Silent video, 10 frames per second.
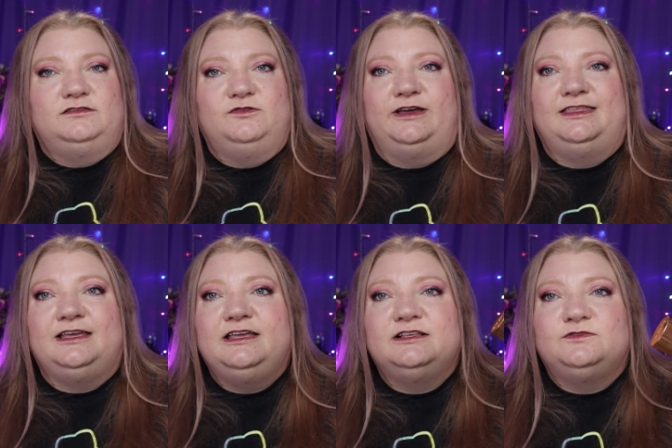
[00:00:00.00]
Do I
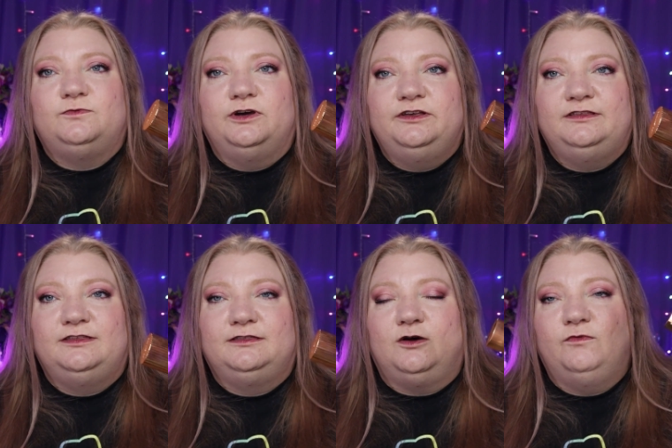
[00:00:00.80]
think it's
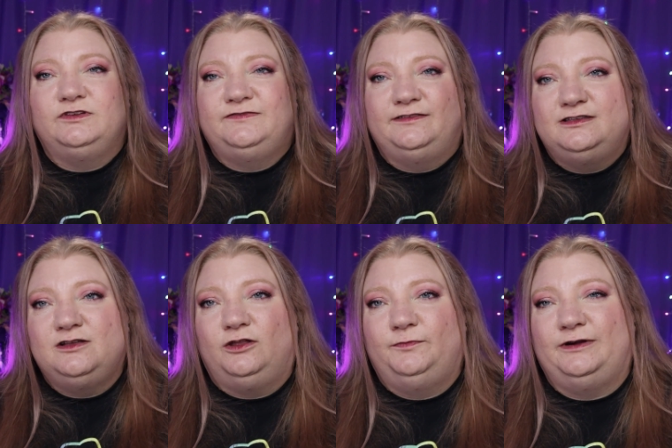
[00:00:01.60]
worth the almost
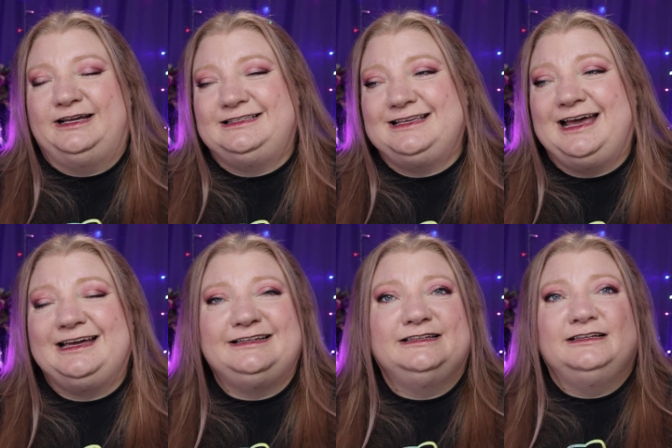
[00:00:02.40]
$50 price
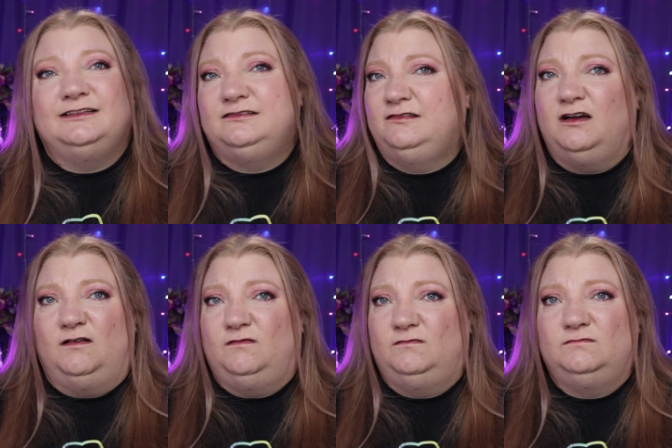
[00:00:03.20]
tag?
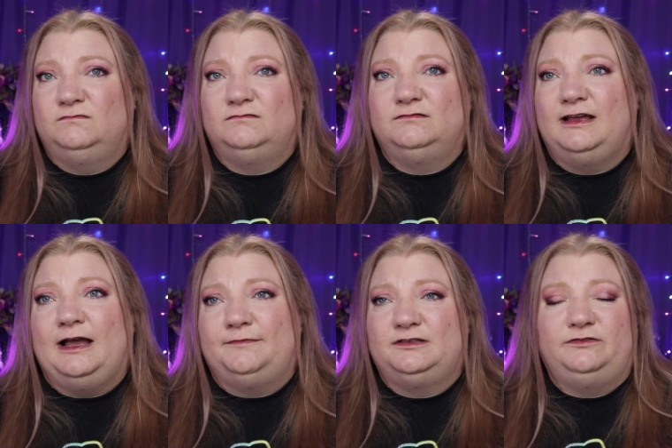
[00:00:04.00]
No,
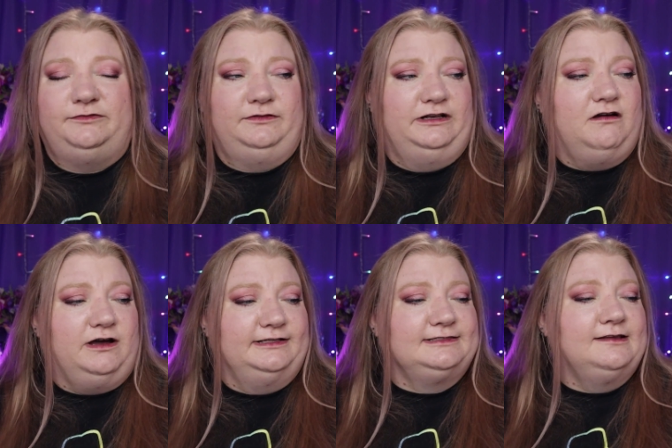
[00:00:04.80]
absolutely
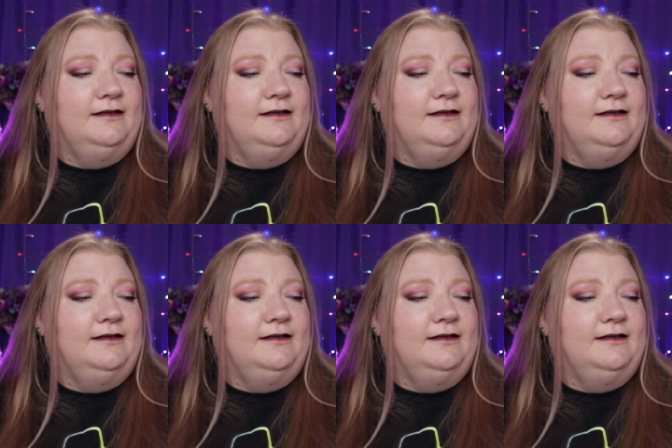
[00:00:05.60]
not.